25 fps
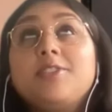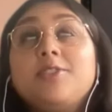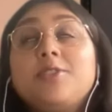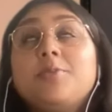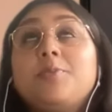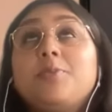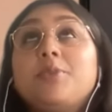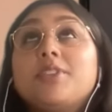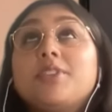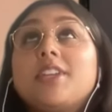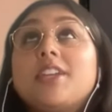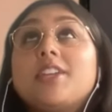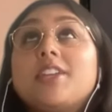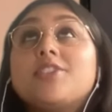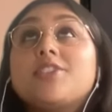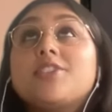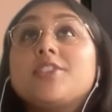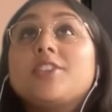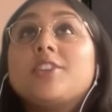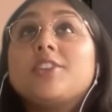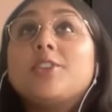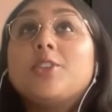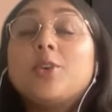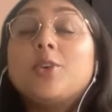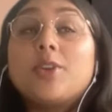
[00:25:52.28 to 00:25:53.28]
to
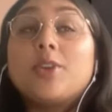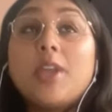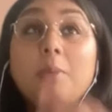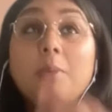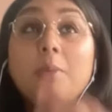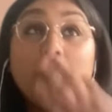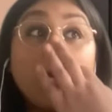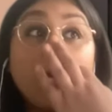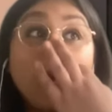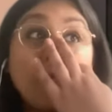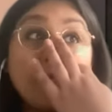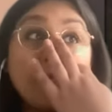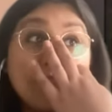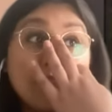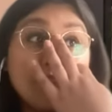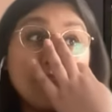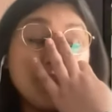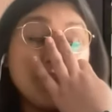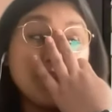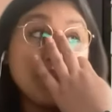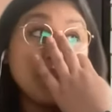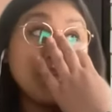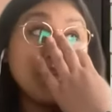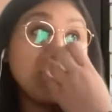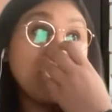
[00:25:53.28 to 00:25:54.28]
potentially look at prompt
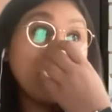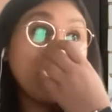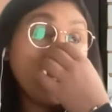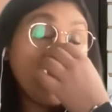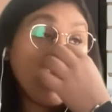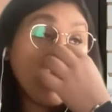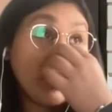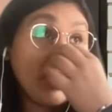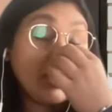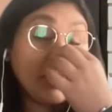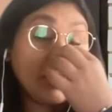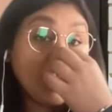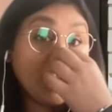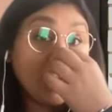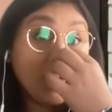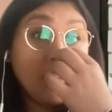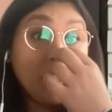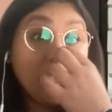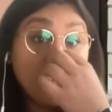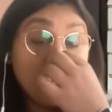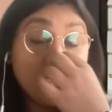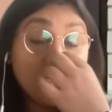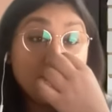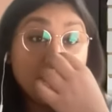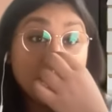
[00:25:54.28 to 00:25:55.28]
engineering and like the
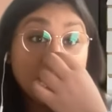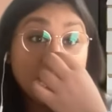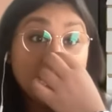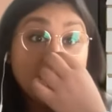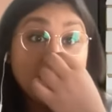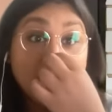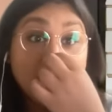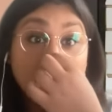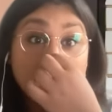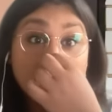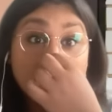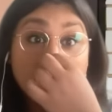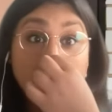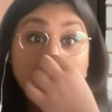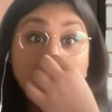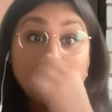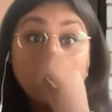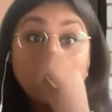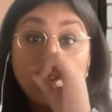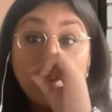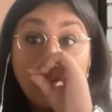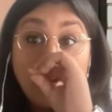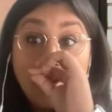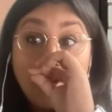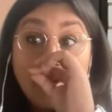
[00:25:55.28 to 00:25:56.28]
commercialization
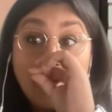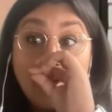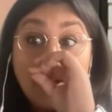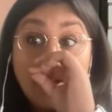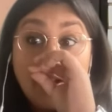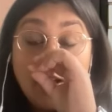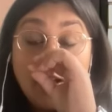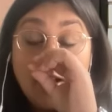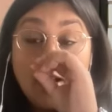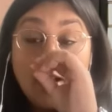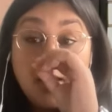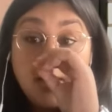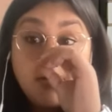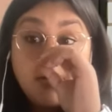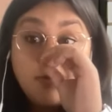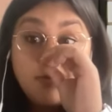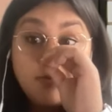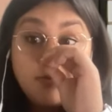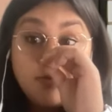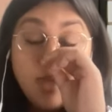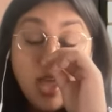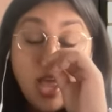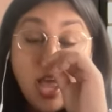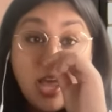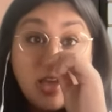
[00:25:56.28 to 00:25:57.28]

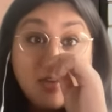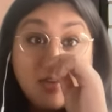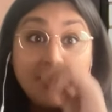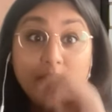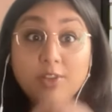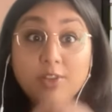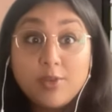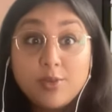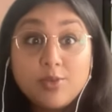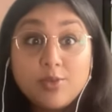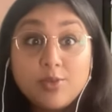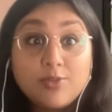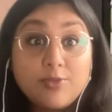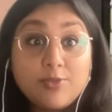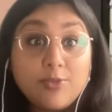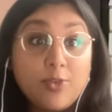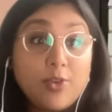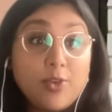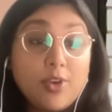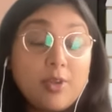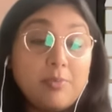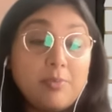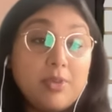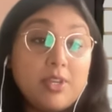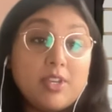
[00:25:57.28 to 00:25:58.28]
avenues
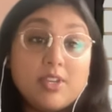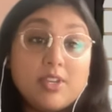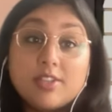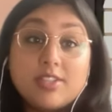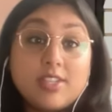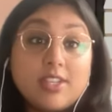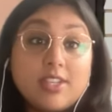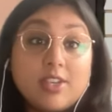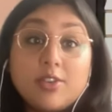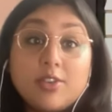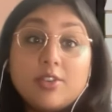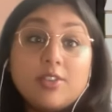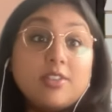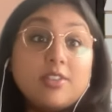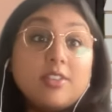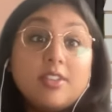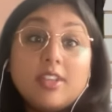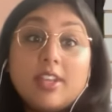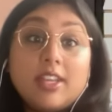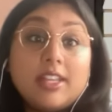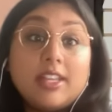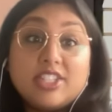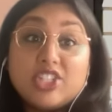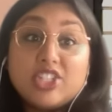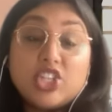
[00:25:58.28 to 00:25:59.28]
for it, because it could
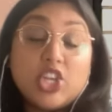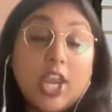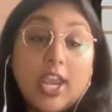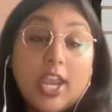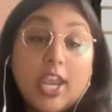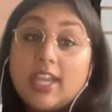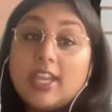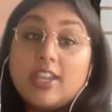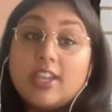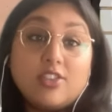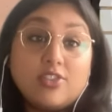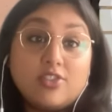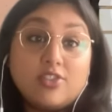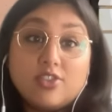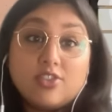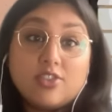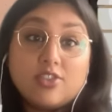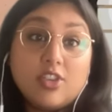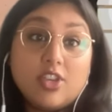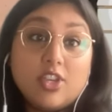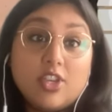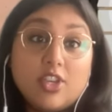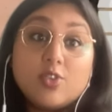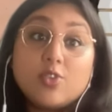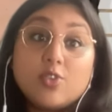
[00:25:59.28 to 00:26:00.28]
change
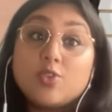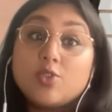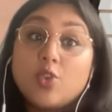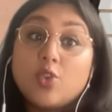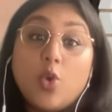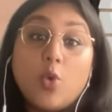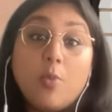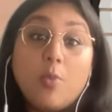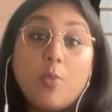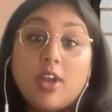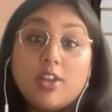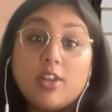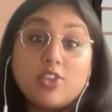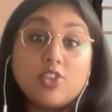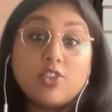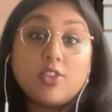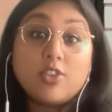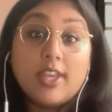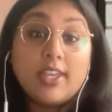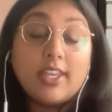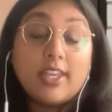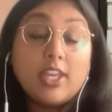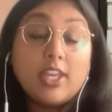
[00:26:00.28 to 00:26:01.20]
so much. Like